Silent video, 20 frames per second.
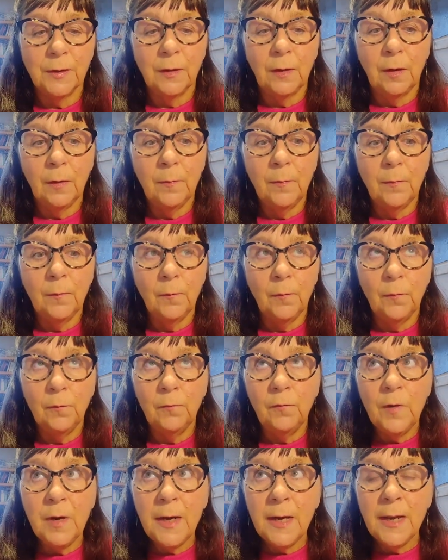and I'm
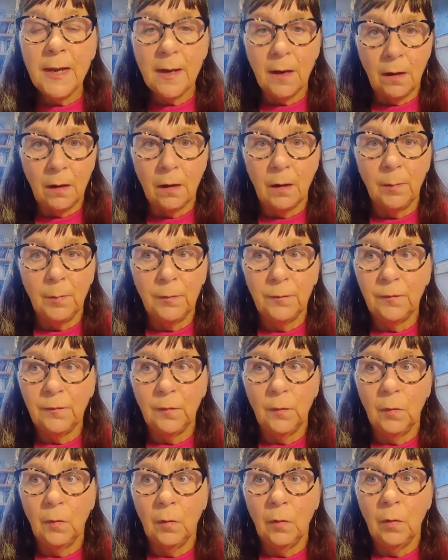really up
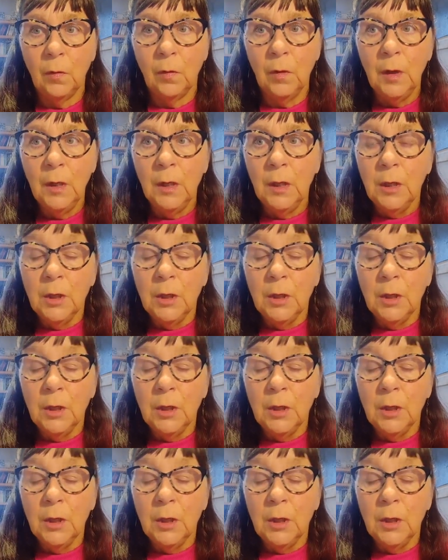for